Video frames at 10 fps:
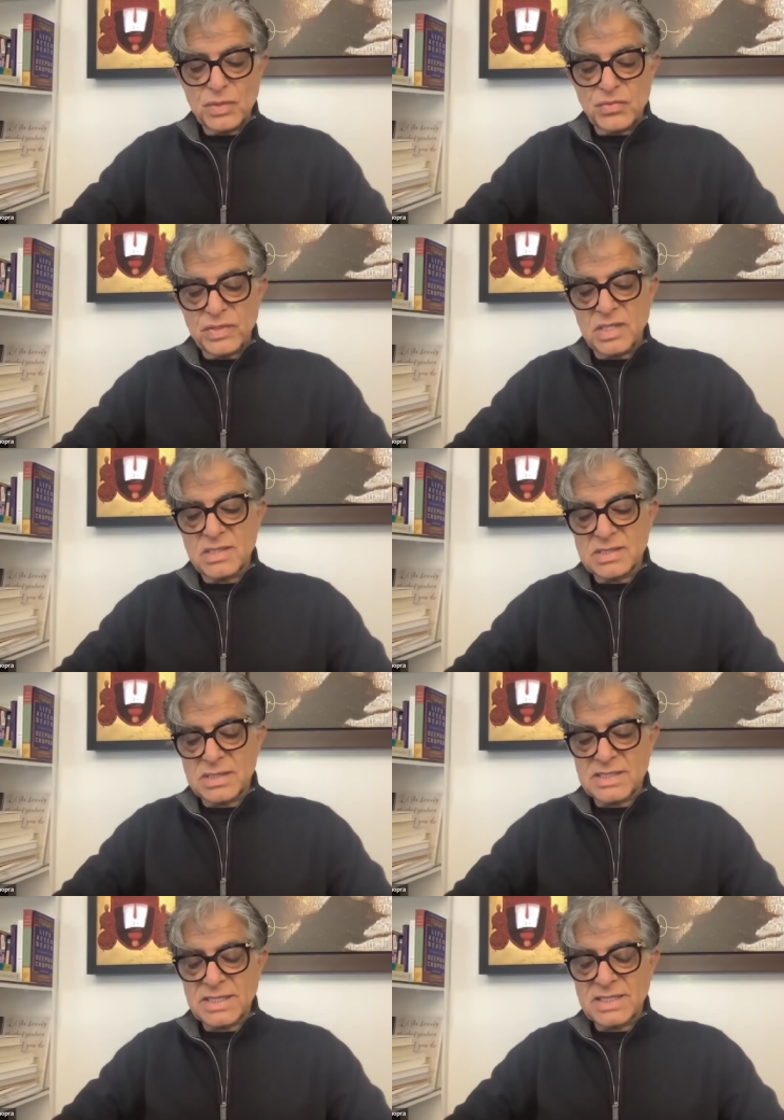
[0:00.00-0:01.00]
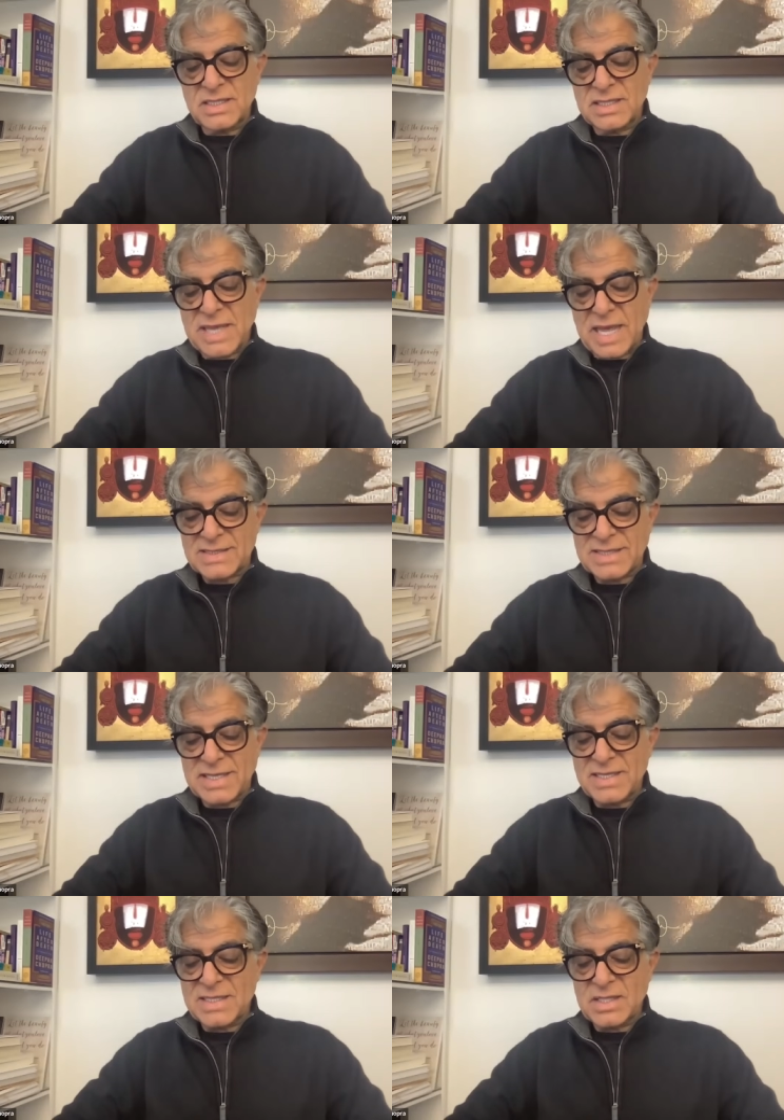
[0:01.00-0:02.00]
which triggers a signal
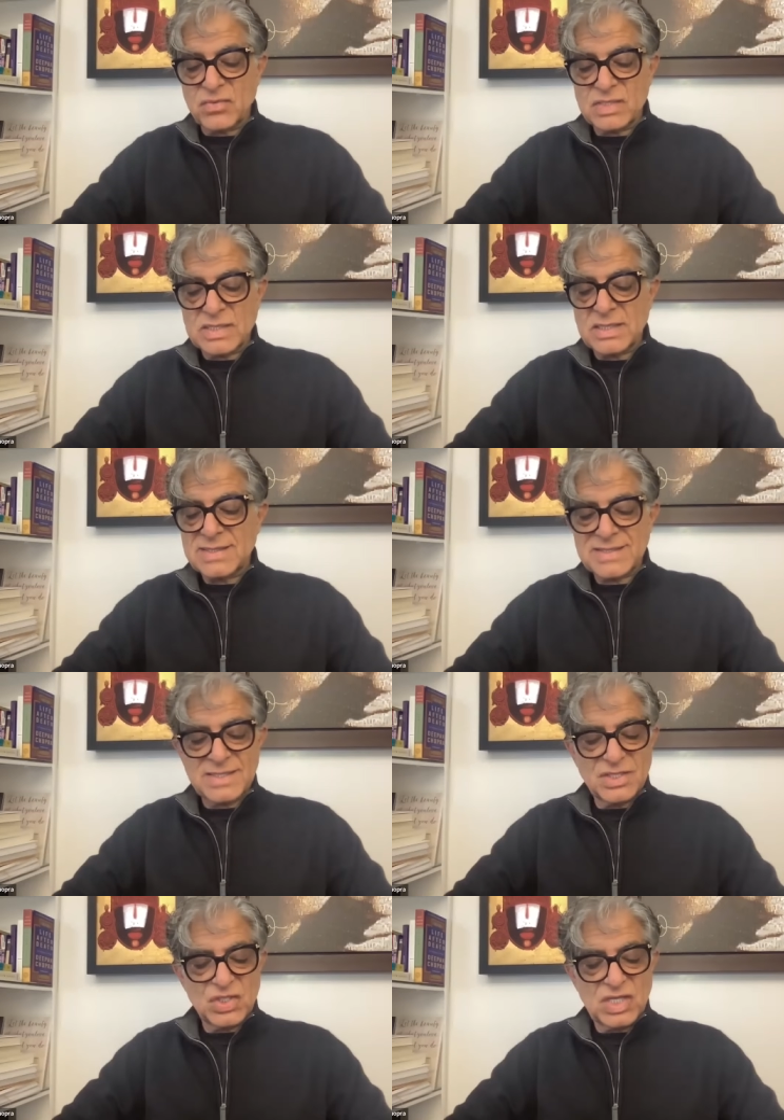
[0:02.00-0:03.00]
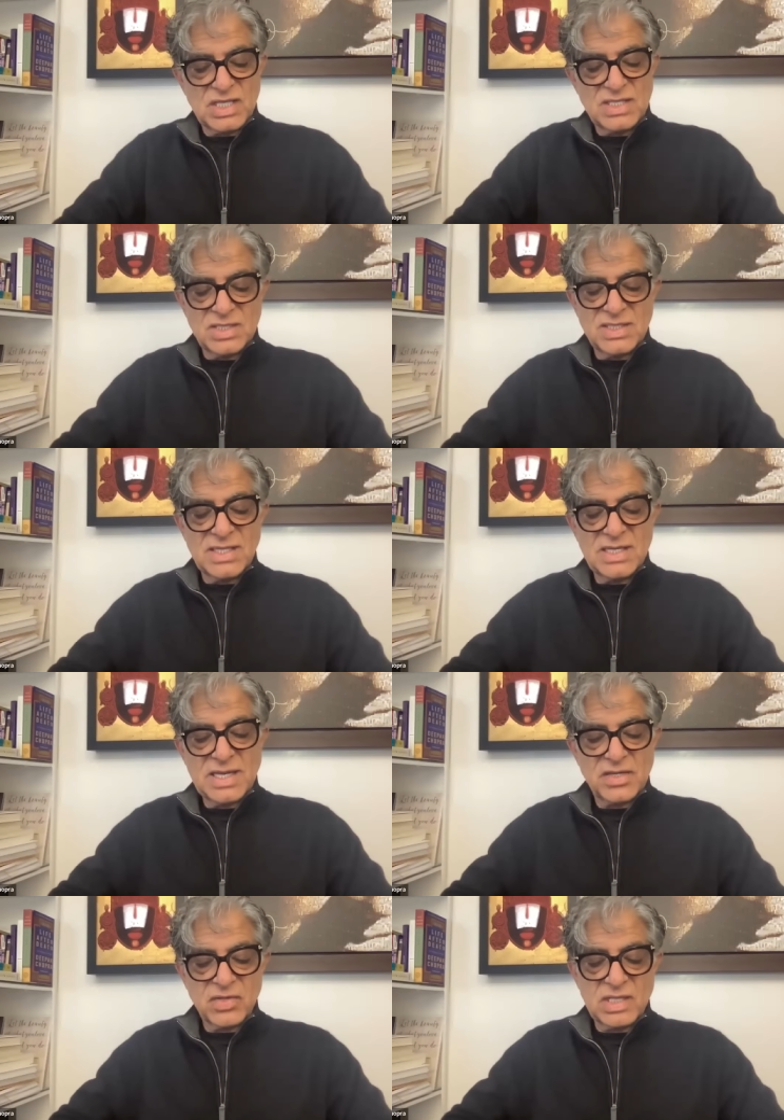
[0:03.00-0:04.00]
cascade that results in a change in the
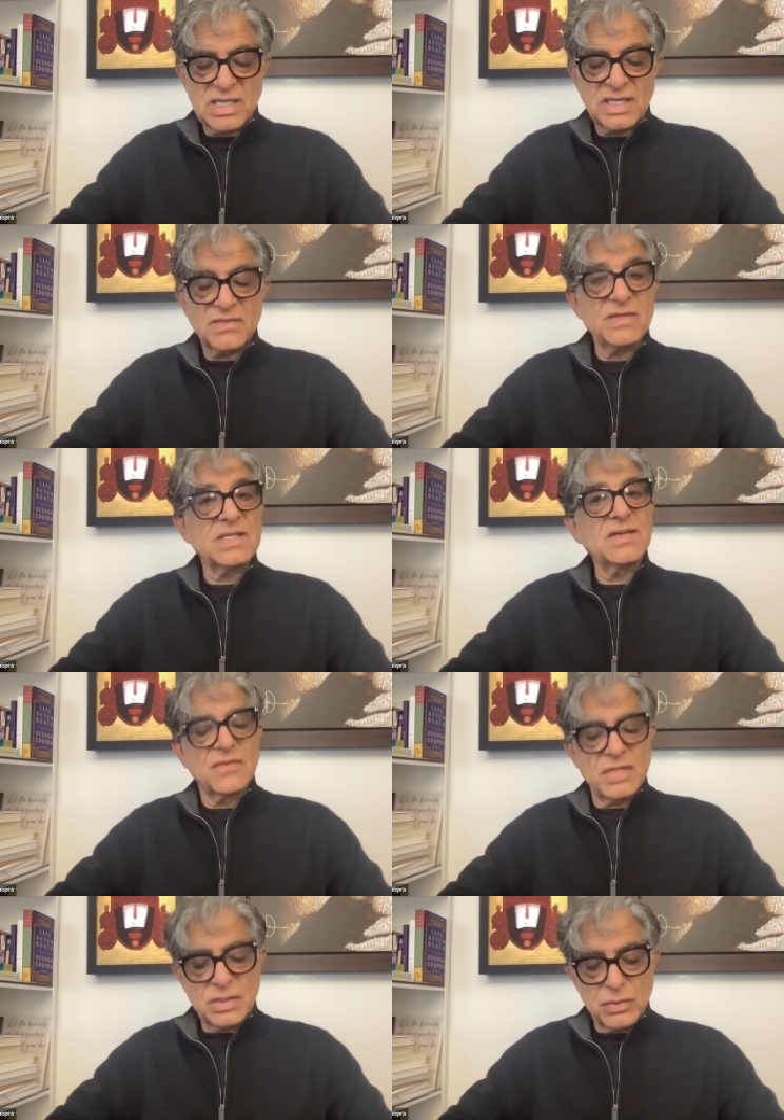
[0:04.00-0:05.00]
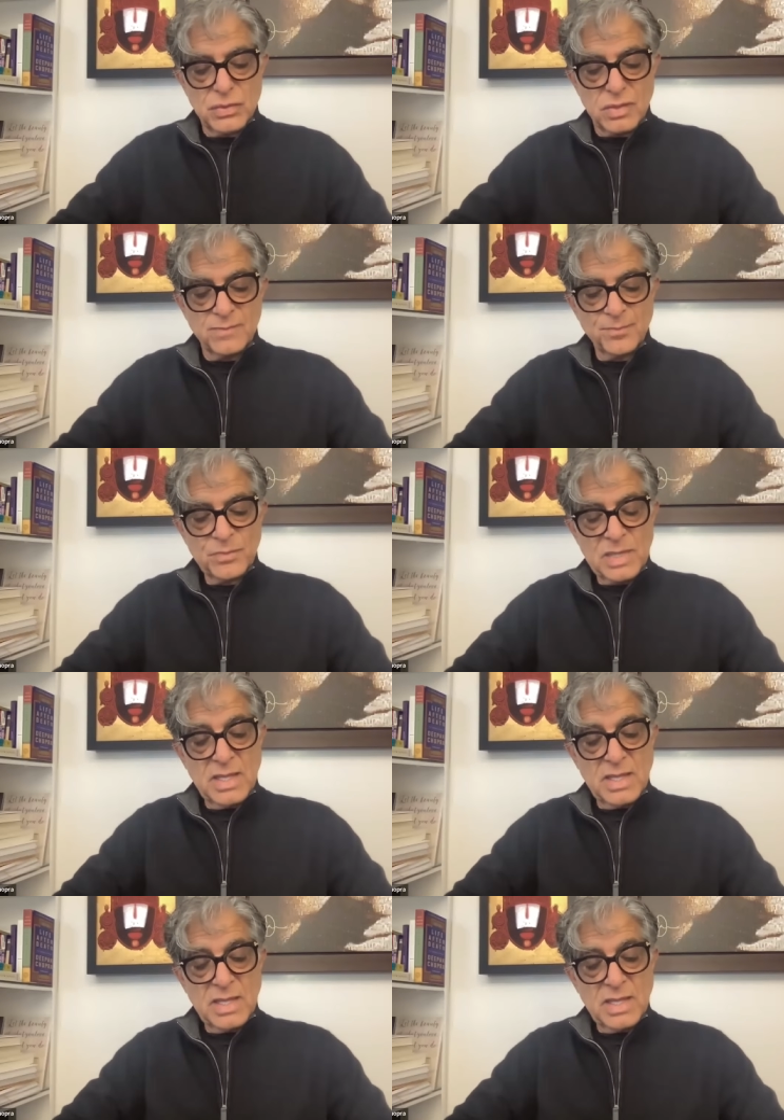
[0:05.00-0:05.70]
electrical activity of the neuron.